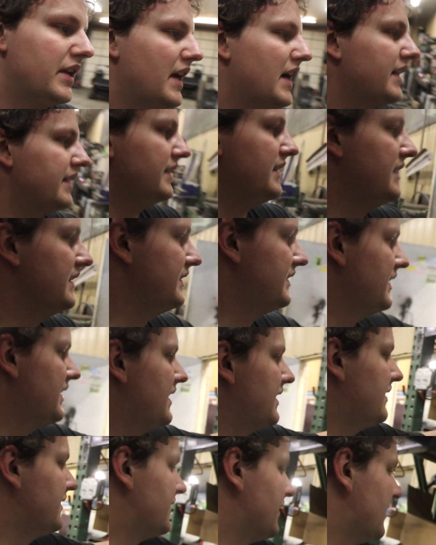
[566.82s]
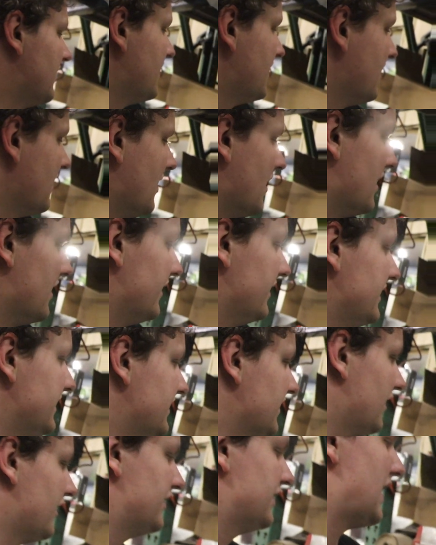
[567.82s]
got these in. Uh,
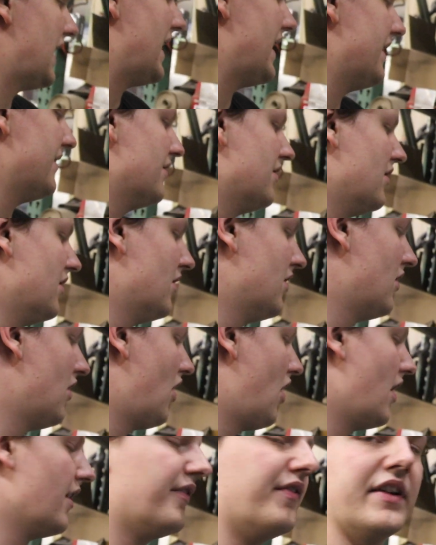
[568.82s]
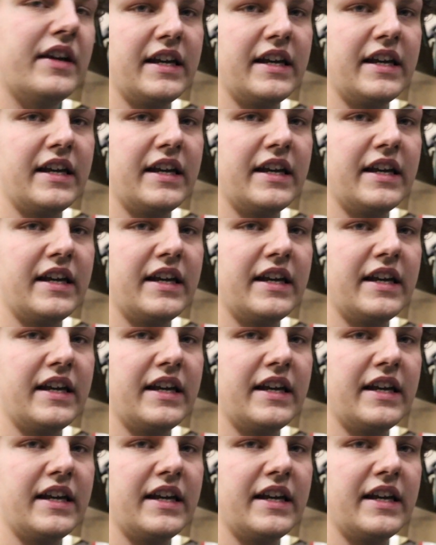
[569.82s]
these are Tial off of